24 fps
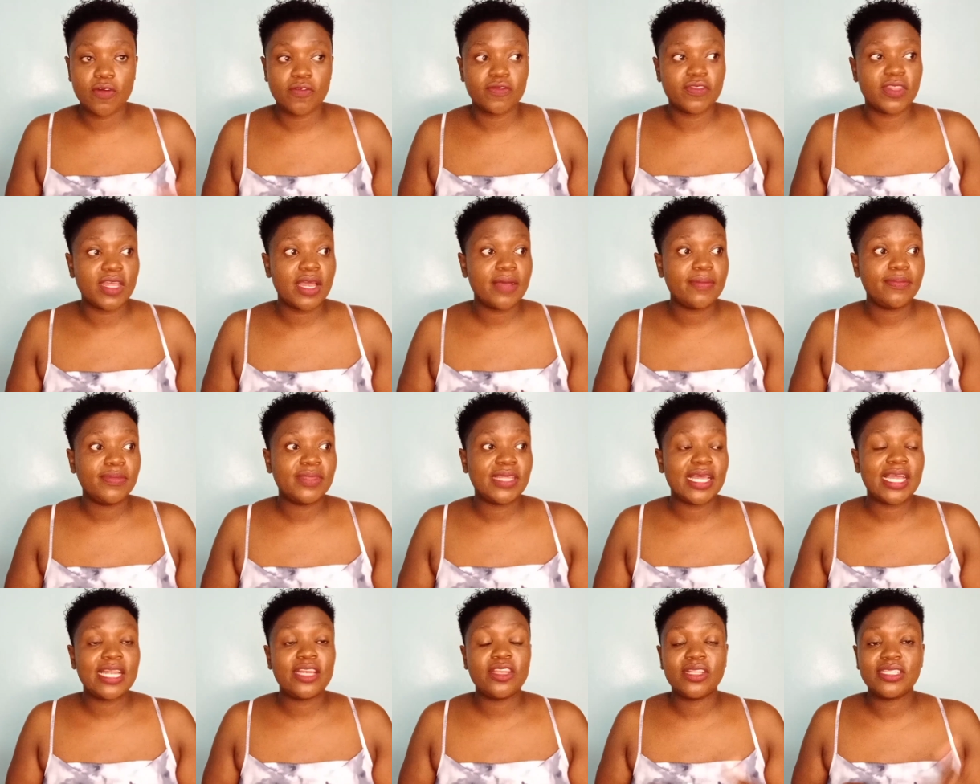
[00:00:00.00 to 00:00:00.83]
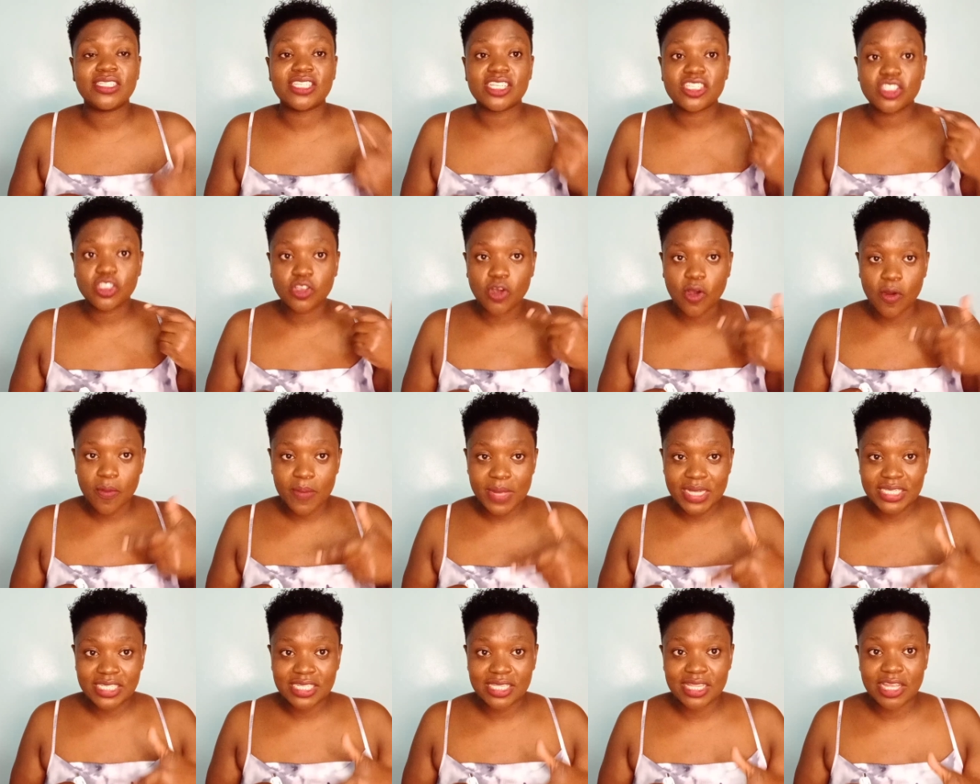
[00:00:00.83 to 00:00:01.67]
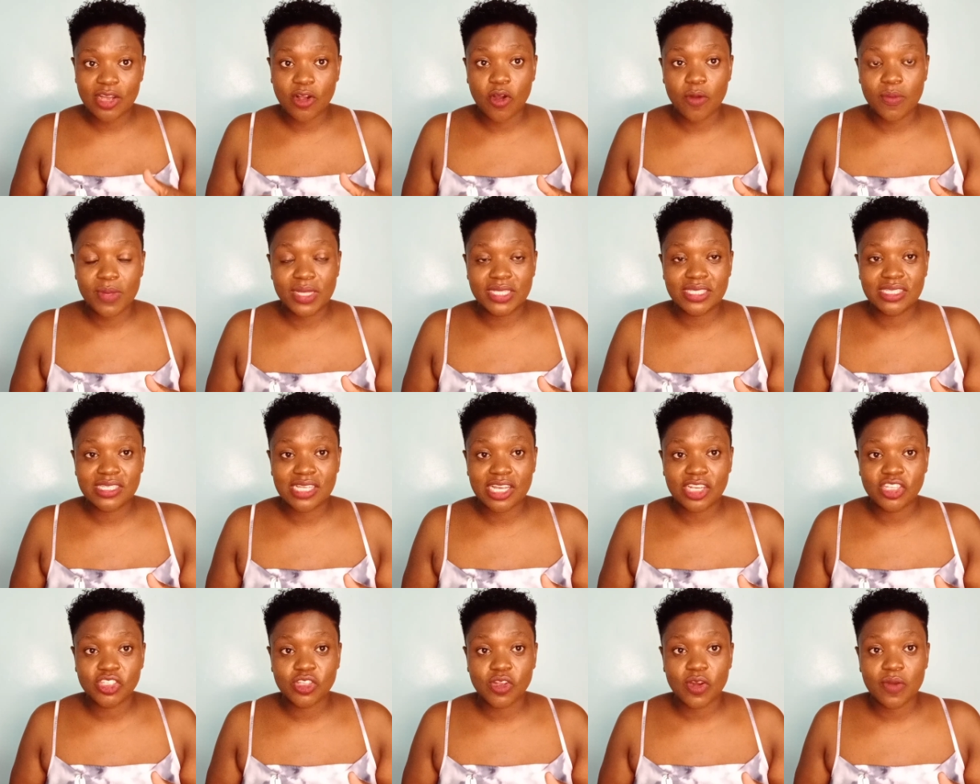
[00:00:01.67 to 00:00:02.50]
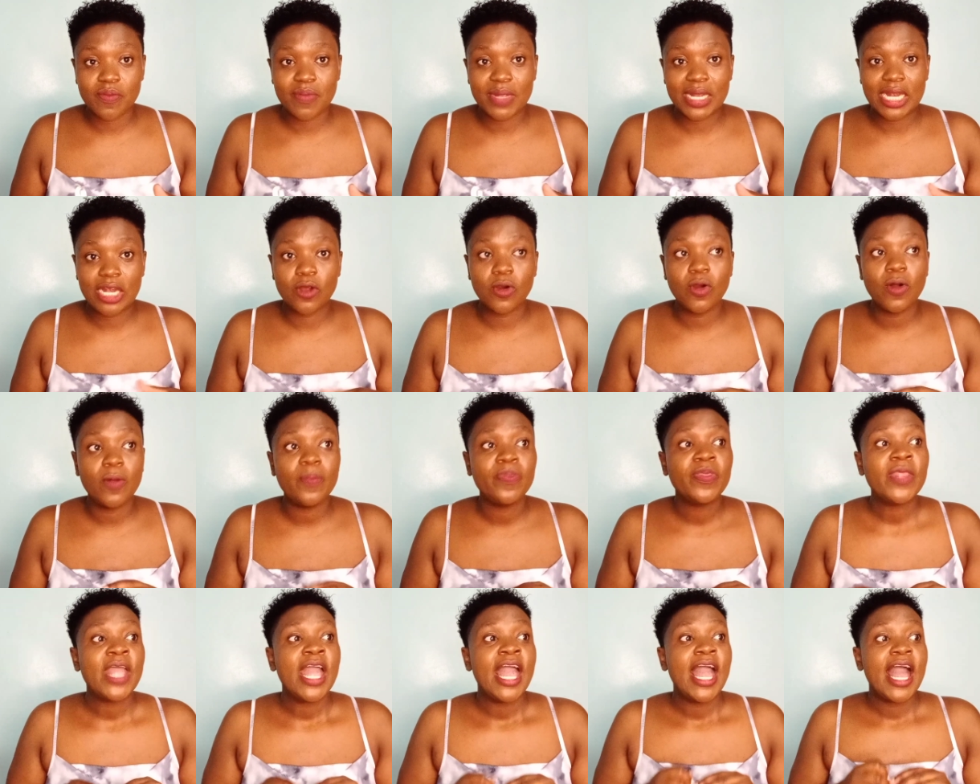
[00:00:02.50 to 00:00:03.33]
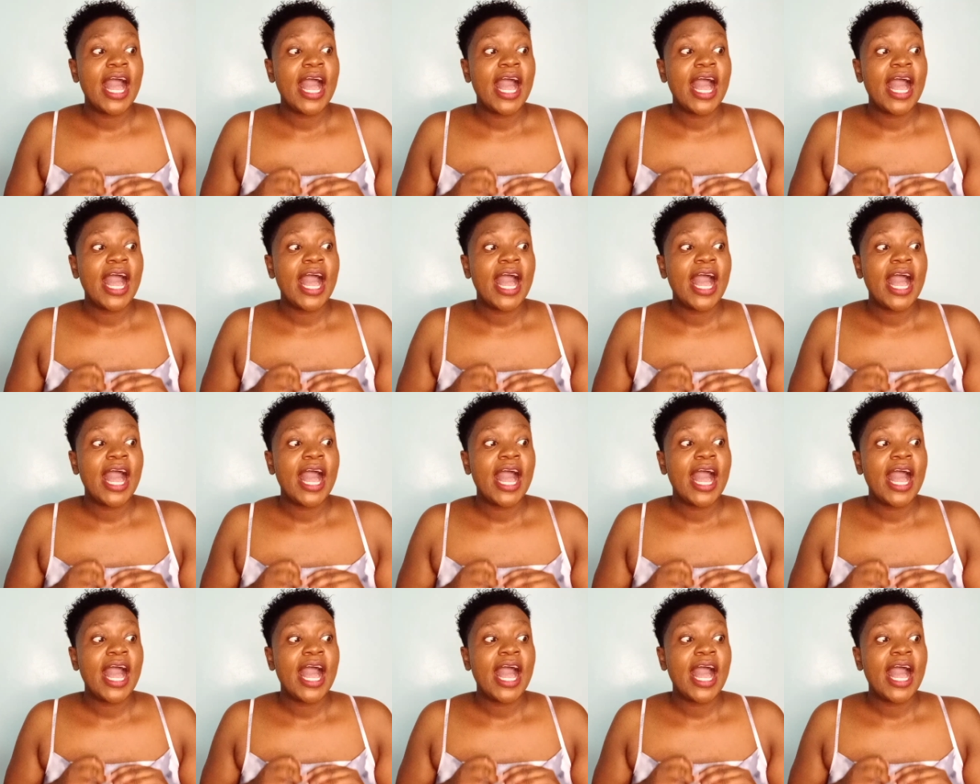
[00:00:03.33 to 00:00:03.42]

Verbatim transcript: of them then just comment in the comment section below